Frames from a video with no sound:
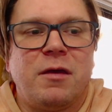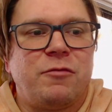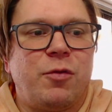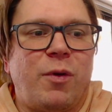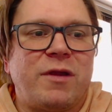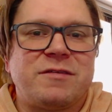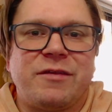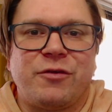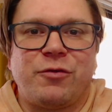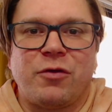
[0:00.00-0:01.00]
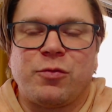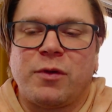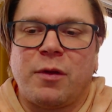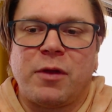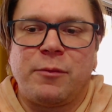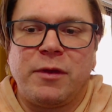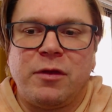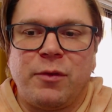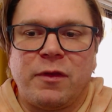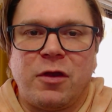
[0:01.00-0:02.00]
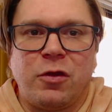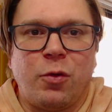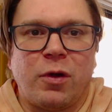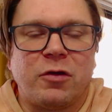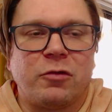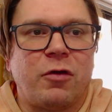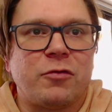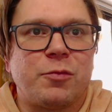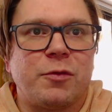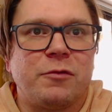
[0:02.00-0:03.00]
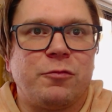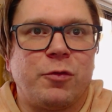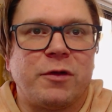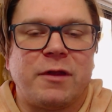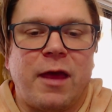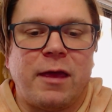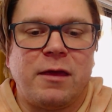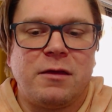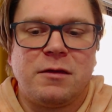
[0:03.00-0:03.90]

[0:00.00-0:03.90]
if you want to see the crossword, I'm going to be doing the New Yorker crossword for today.